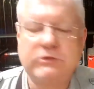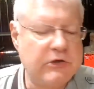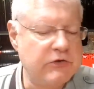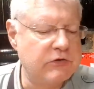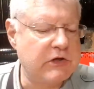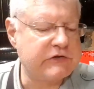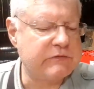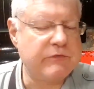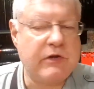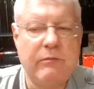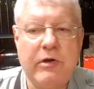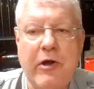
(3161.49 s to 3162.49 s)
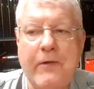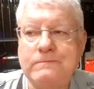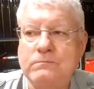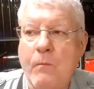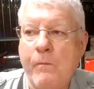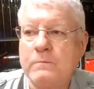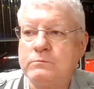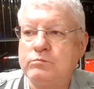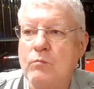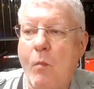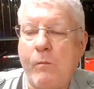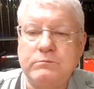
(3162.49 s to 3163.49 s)
I do a custom thumbnail
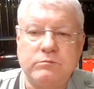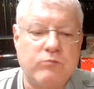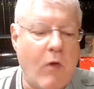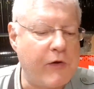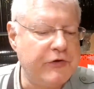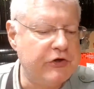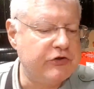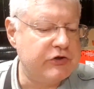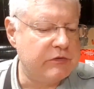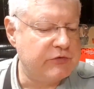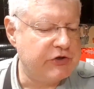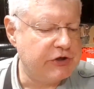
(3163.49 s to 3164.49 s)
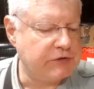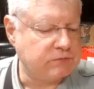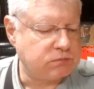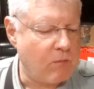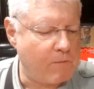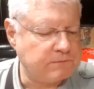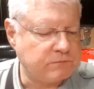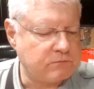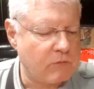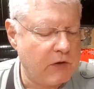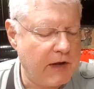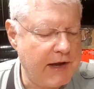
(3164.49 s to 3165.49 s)
on YouTube too,
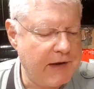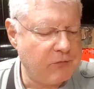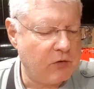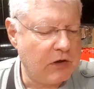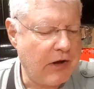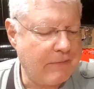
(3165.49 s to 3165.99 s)
and we'll